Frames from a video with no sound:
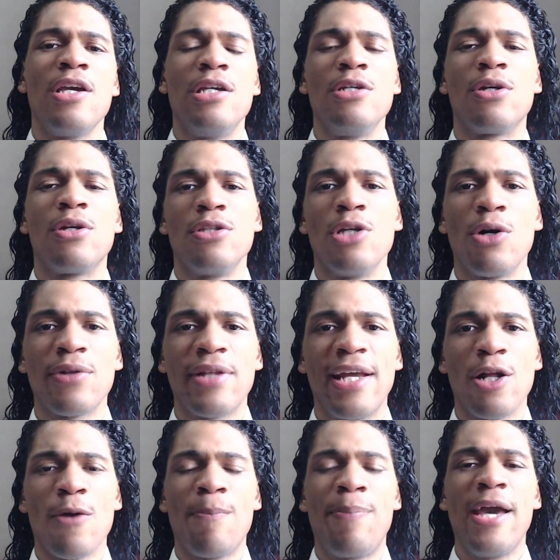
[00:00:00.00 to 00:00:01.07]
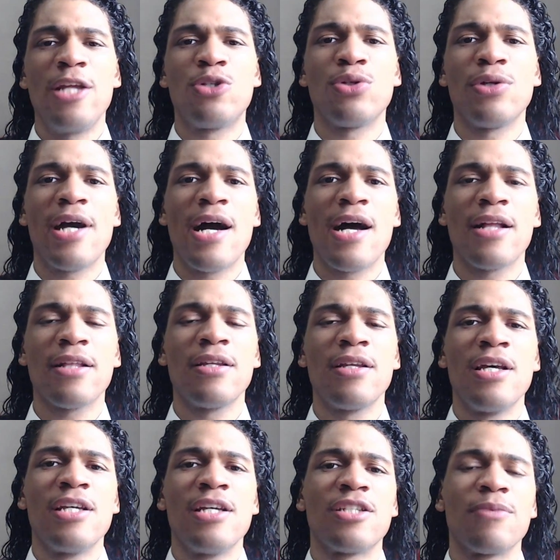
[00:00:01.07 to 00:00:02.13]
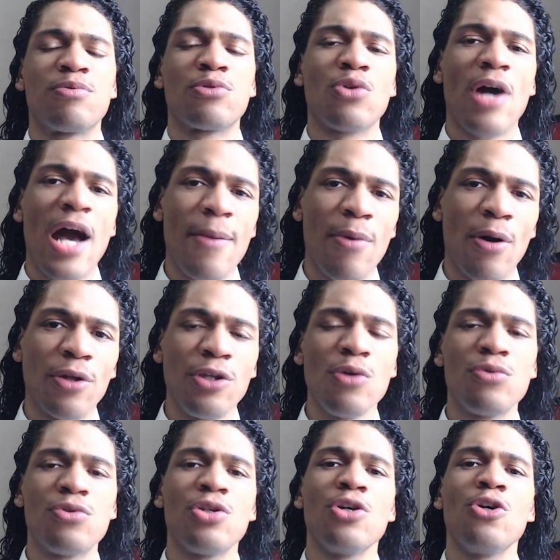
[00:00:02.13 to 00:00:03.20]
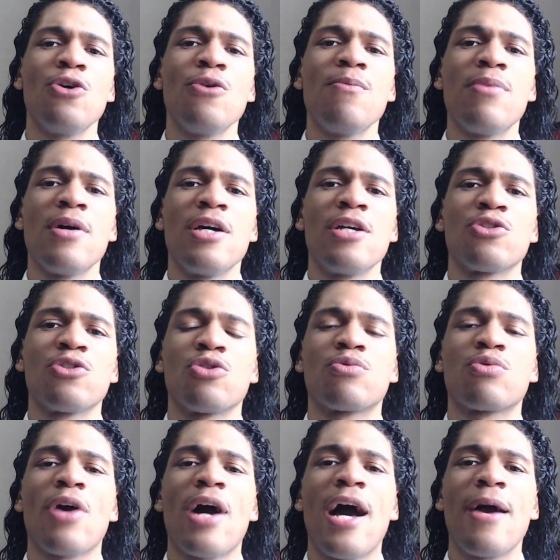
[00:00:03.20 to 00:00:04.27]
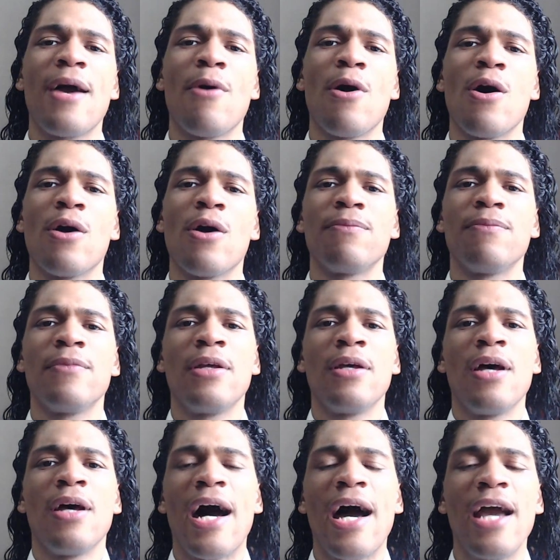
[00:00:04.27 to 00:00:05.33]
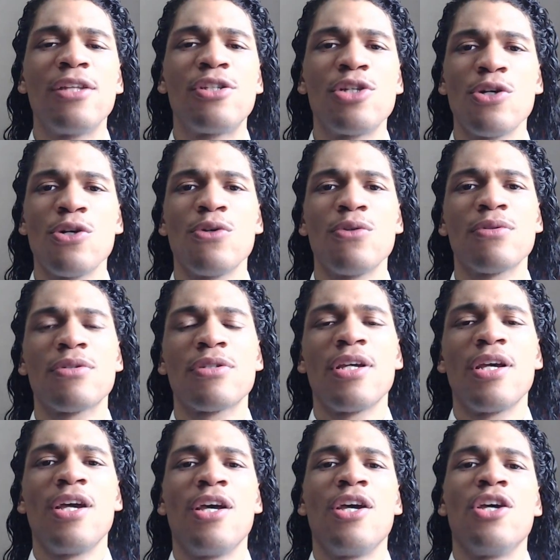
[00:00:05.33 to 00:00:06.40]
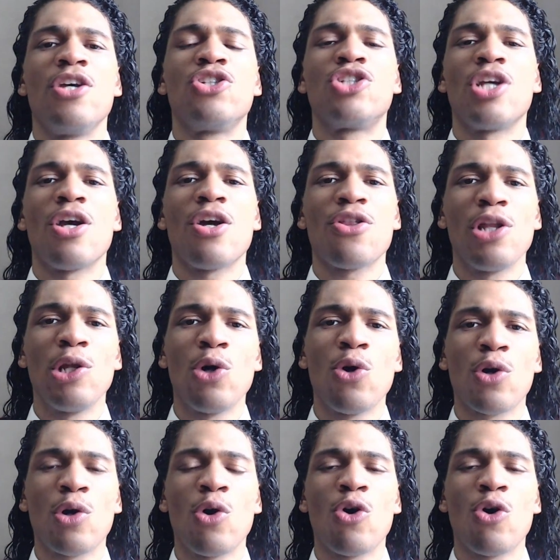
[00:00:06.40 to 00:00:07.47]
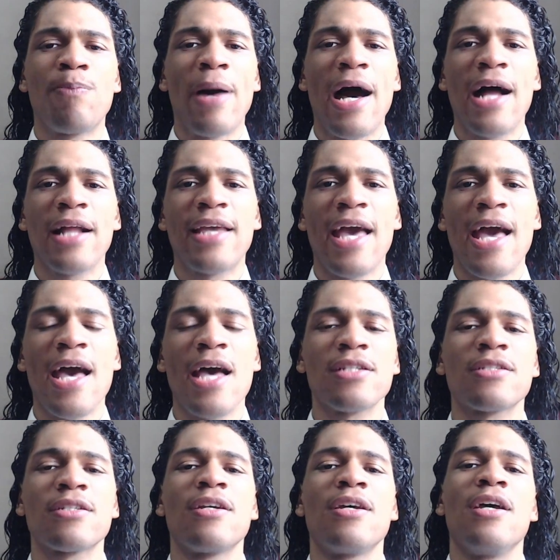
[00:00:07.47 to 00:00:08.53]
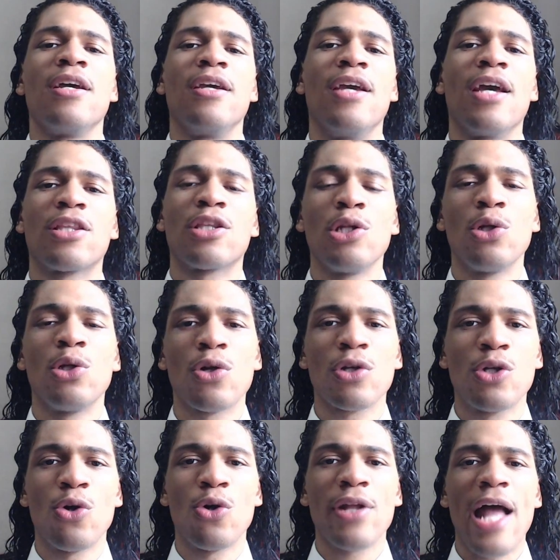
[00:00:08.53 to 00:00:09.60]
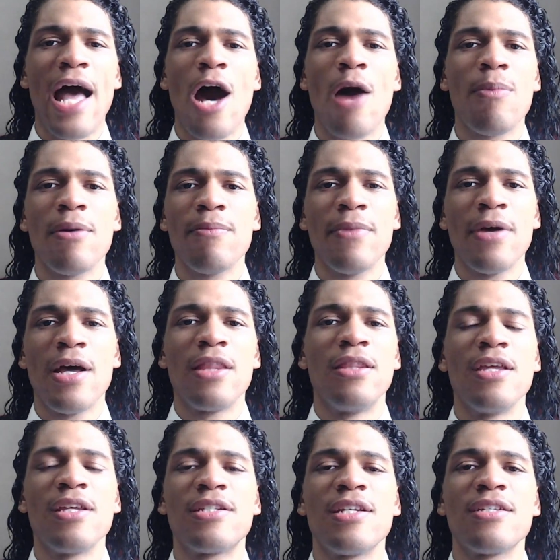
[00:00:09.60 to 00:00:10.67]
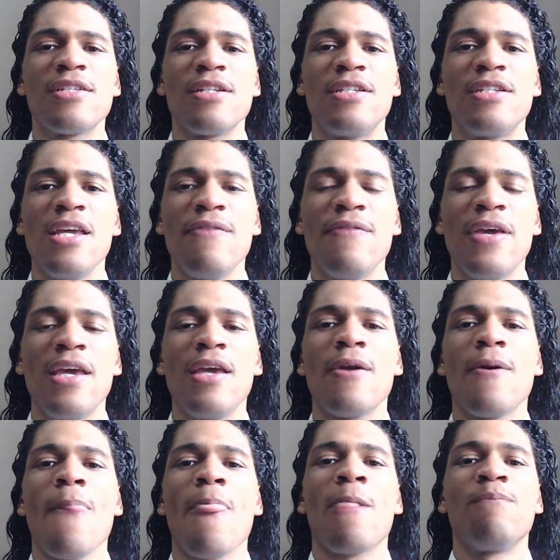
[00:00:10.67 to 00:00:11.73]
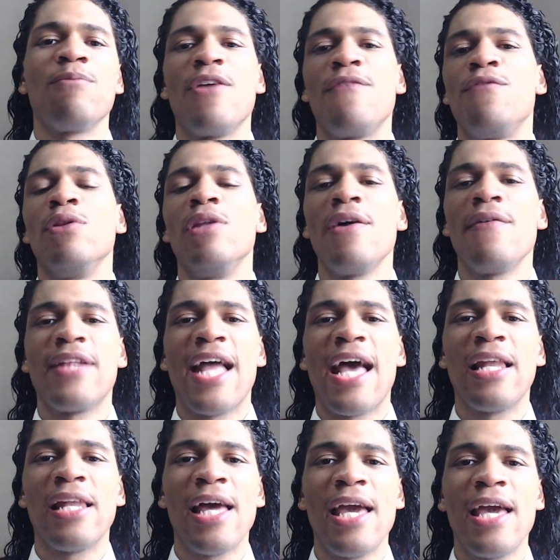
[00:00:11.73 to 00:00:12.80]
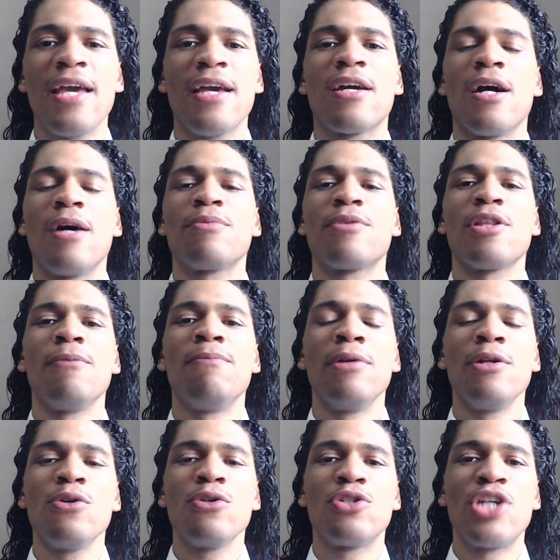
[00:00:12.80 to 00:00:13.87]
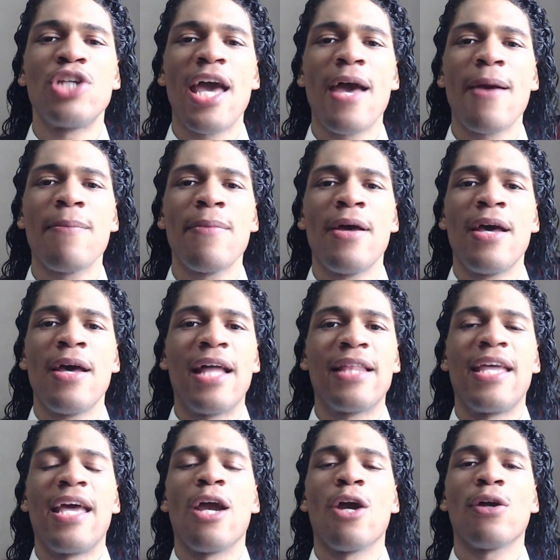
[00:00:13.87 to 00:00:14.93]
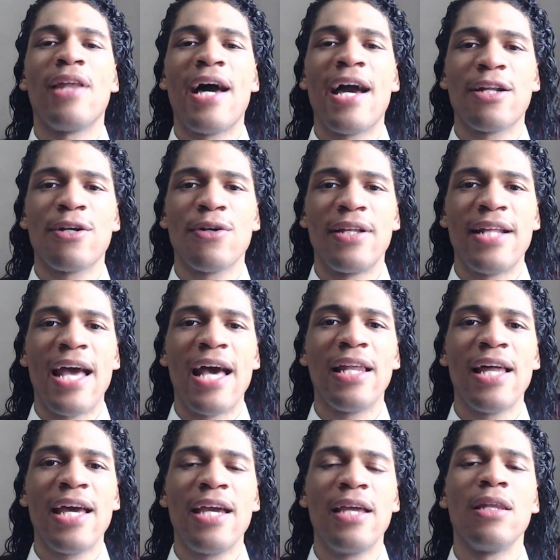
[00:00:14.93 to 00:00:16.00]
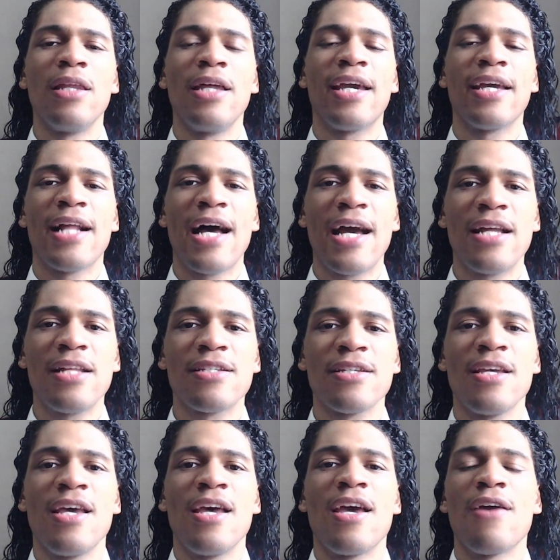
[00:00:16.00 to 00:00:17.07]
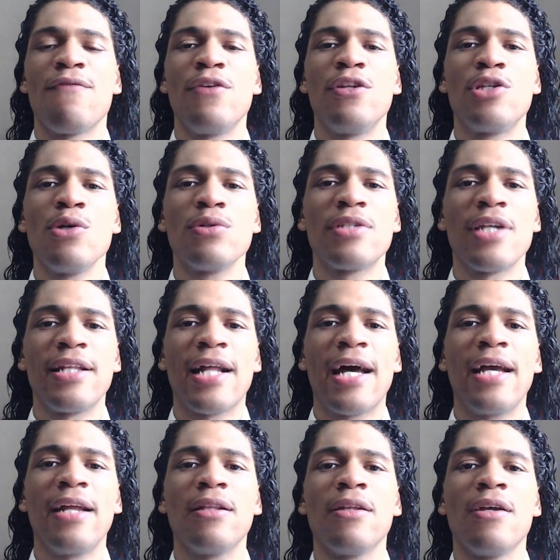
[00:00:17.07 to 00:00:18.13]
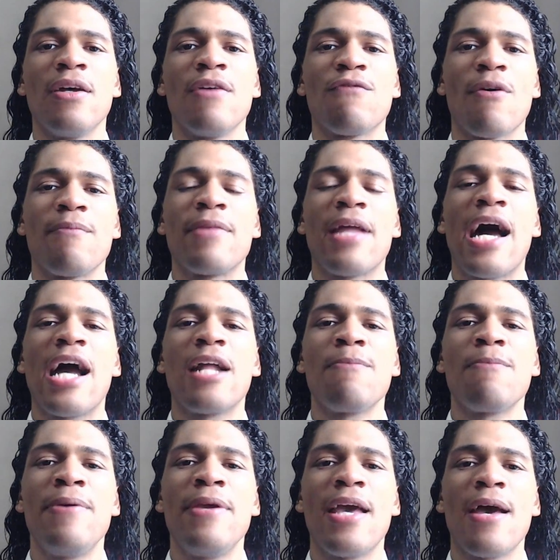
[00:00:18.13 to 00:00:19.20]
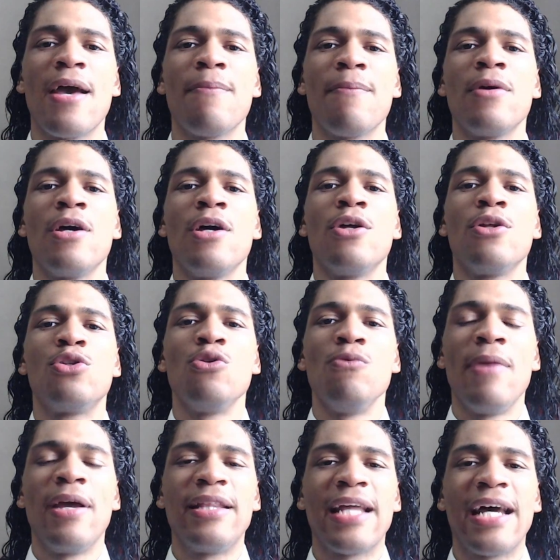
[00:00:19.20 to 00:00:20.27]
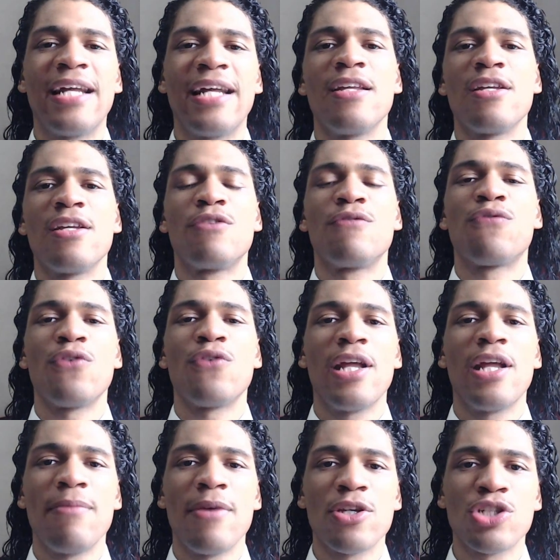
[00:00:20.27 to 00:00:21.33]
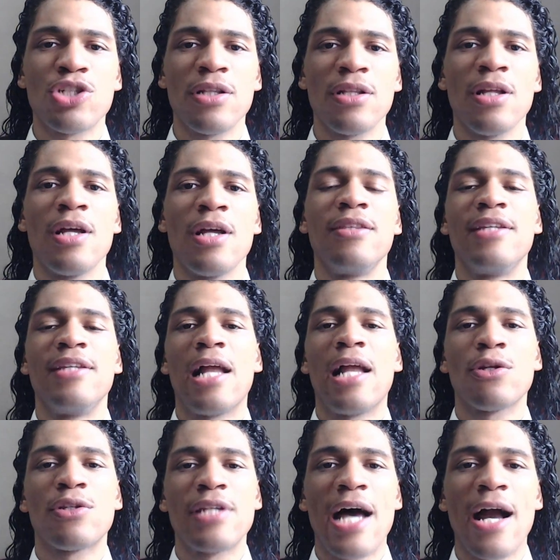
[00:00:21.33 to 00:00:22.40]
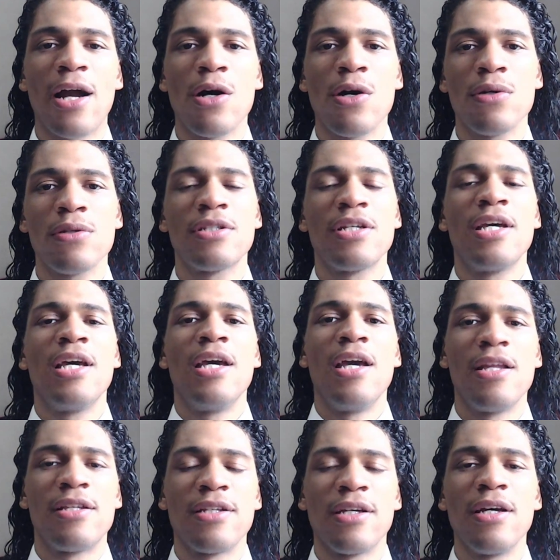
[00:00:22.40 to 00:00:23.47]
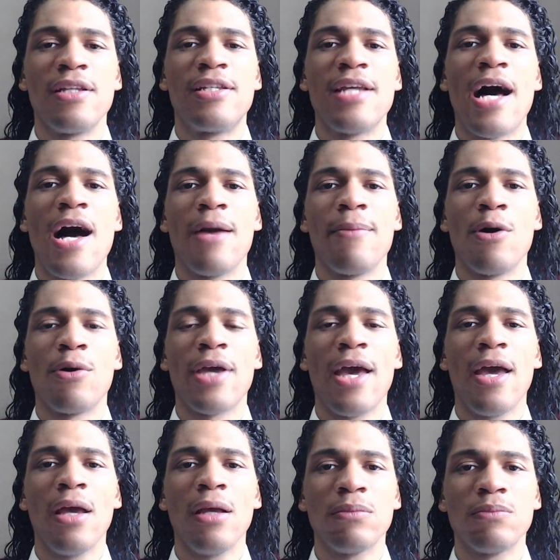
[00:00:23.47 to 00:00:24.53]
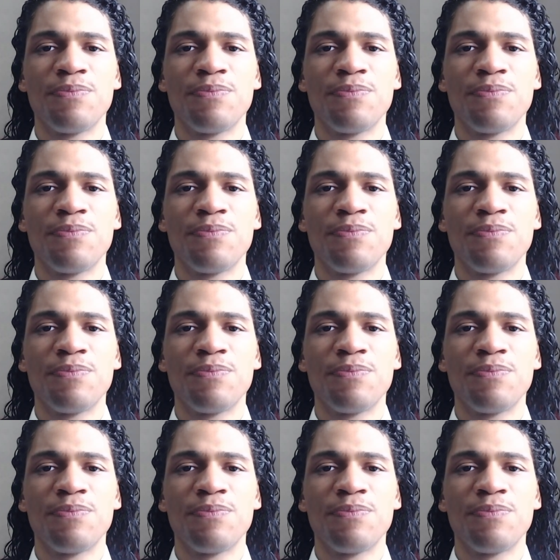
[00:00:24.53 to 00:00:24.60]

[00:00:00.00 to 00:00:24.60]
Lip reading: you can donate on Patreon, subscribe on YouTube, subscribe on iTunes, share the Lord Gord Podcast, get the Lord Gord album, This Isn't TV. If you live in LA, come to the Blues Jam at the Airliner in LA, Lincoln Heights, every Tuesday night from 9 p.m. to midnight. It's free admission, dollar tacos. It's a good time, okay?